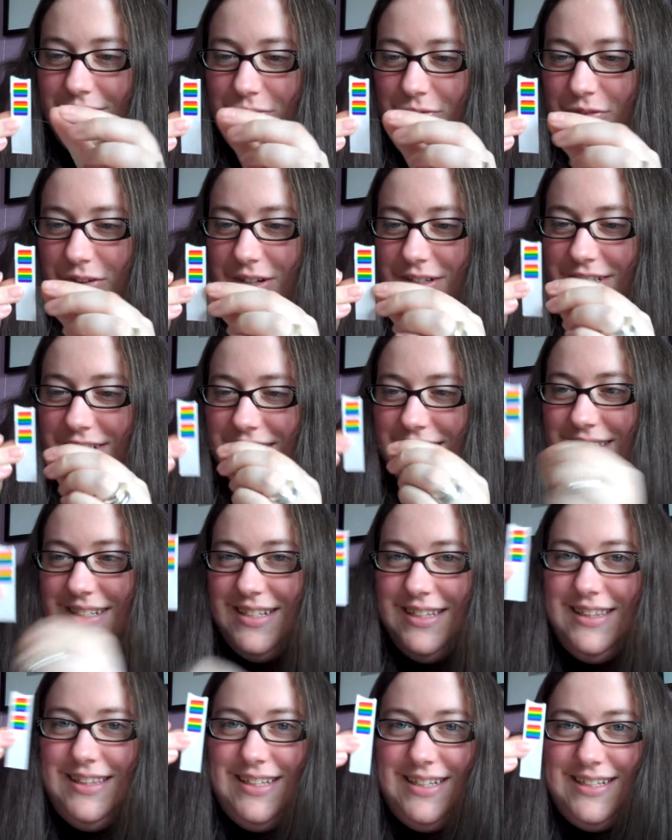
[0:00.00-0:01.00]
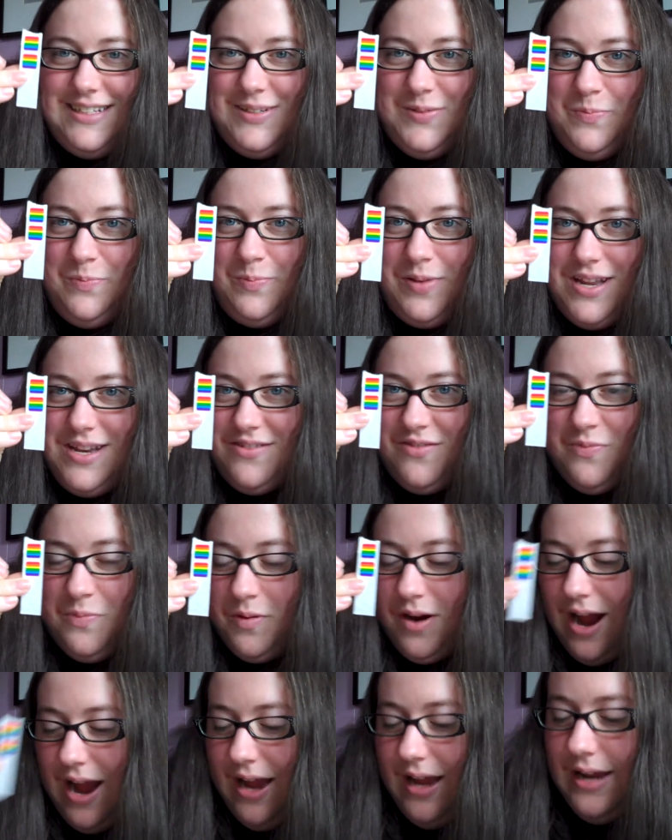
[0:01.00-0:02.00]
for just a little bit of
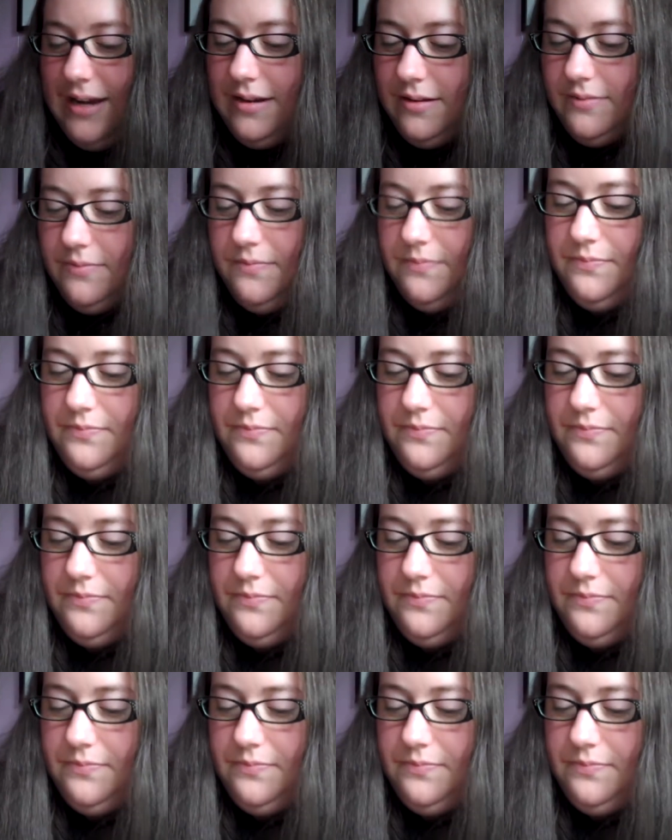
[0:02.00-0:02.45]
pride.